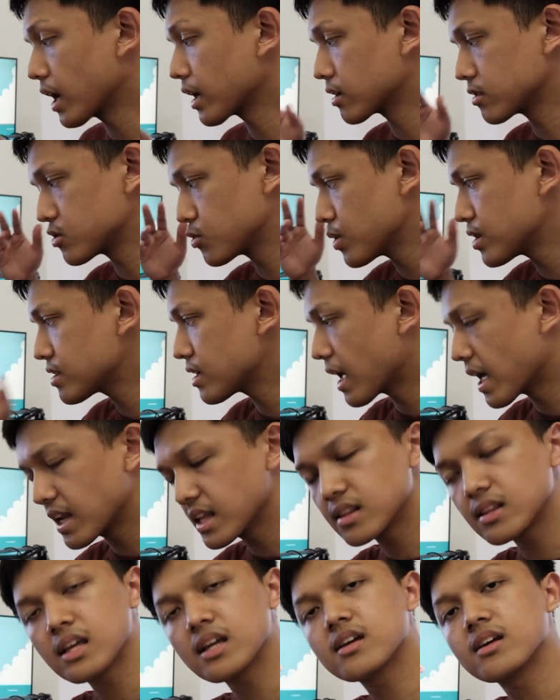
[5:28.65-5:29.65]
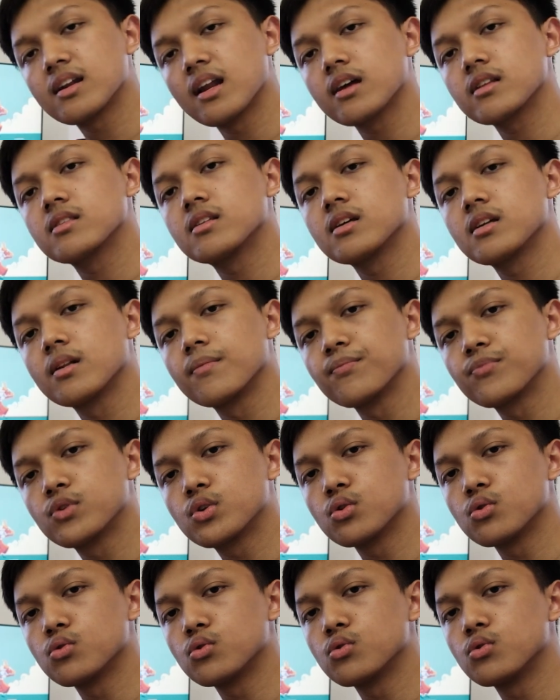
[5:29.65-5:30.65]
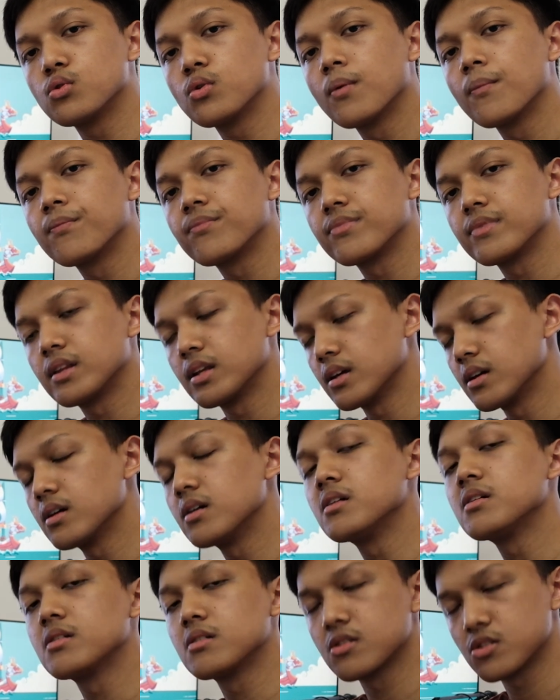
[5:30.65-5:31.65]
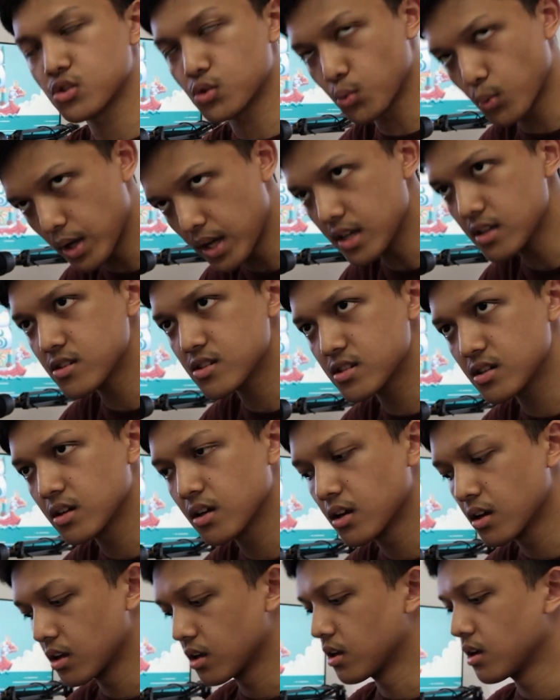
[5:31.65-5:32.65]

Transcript: I can switch anything connected to the switch